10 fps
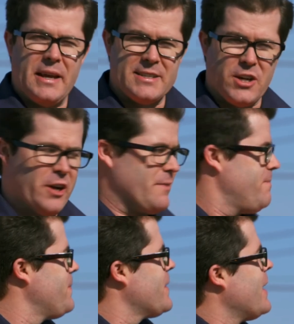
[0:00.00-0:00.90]
is on.
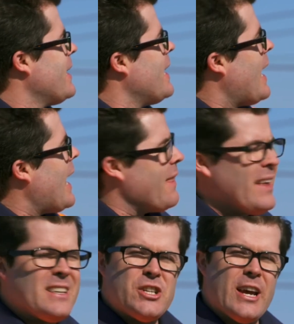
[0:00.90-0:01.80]
And
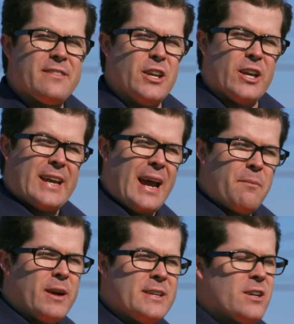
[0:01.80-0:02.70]
then check that your
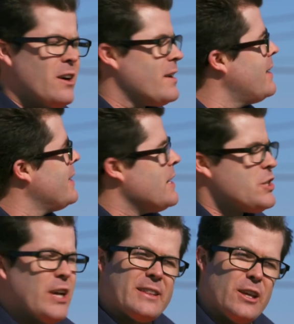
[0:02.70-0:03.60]
camera is on,
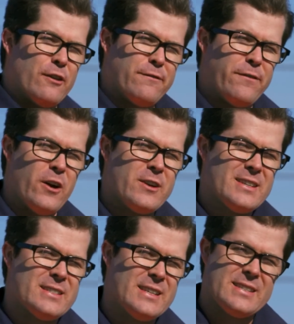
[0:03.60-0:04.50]
check that your
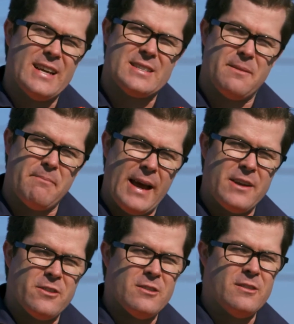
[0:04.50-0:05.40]
focus is set to
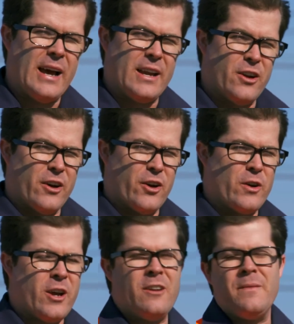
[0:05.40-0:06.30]
manual and not
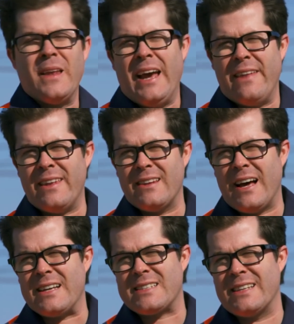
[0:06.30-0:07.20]
auto, and then
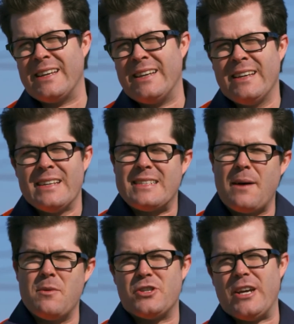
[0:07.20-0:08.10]
lastly,
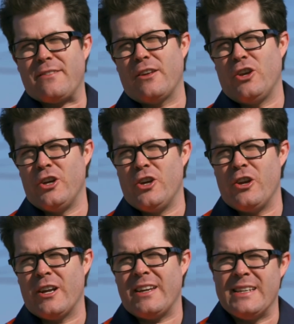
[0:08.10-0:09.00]
double check that your
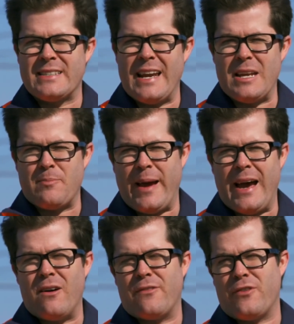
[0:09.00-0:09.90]
unit is getting
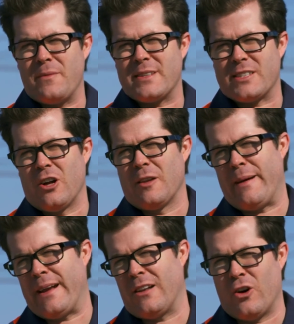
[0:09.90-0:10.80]
power from the solar
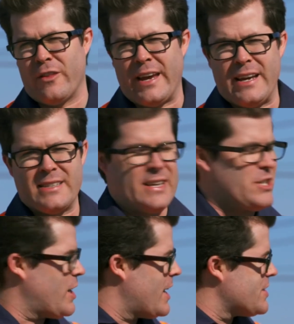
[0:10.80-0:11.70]
panel or the AC
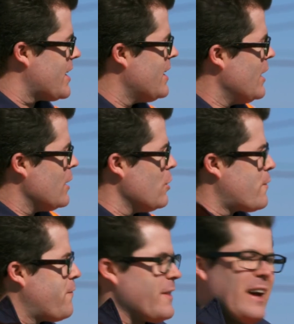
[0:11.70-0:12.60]
charger.
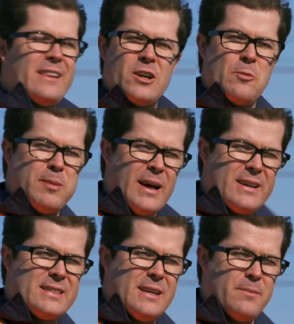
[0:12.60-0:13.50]
Look for that little
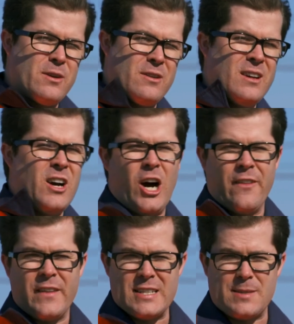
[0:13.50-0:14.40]
plug symbol
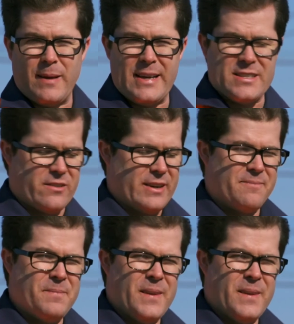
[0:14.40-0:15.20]
on the display screen.